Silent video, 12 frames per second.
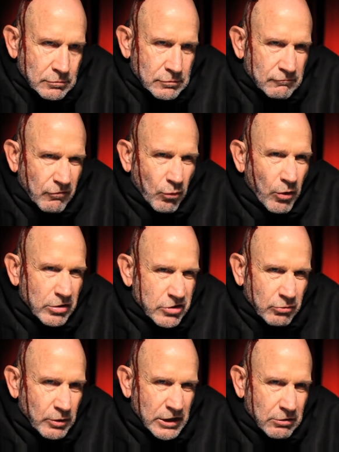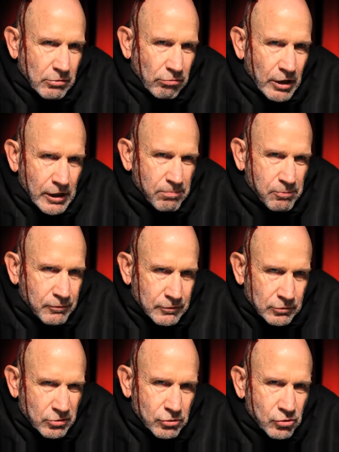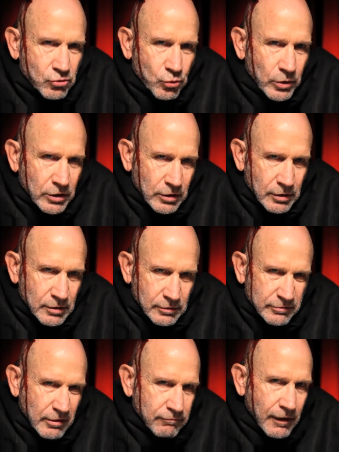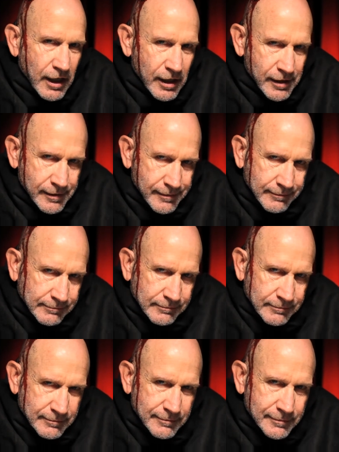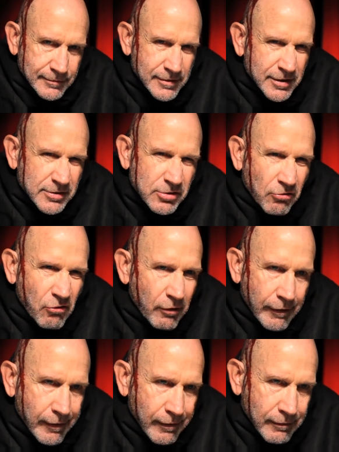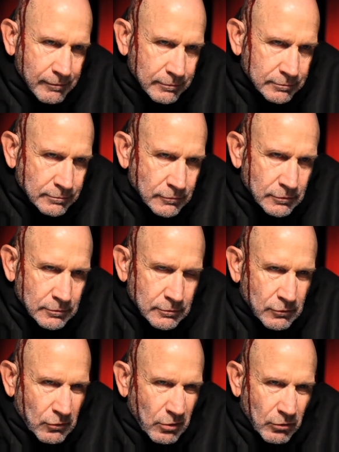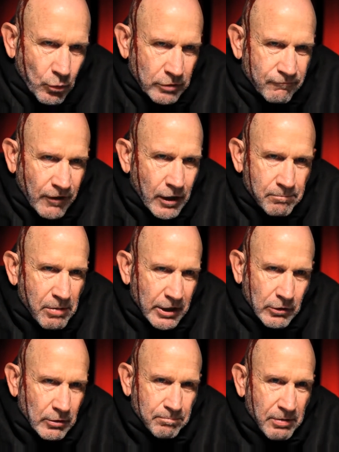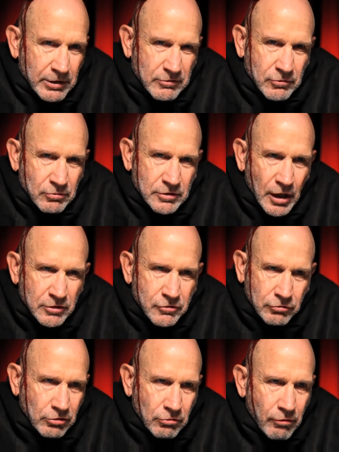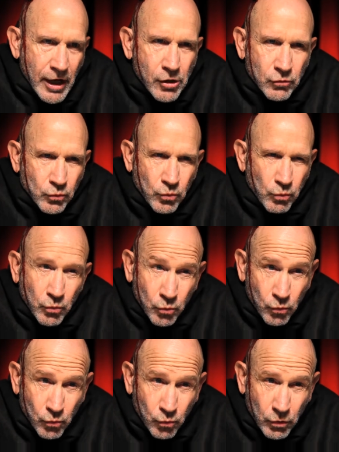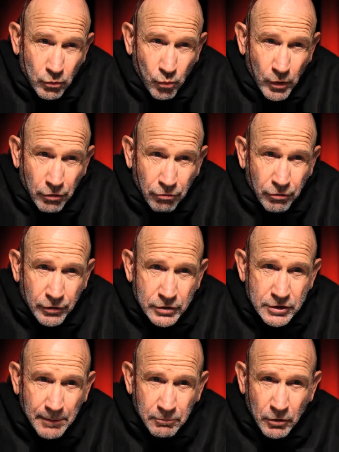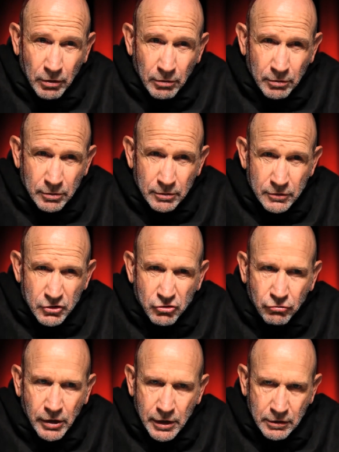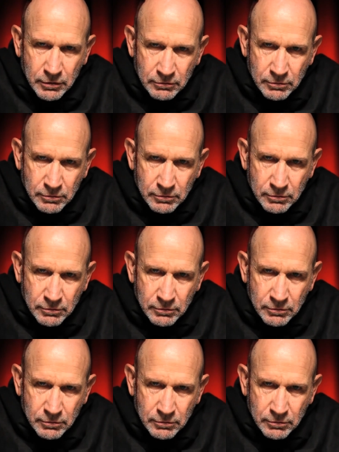For one sweet grape, who will the vine destroy? Or what fond beggar but to touch the crown would with the scepter straight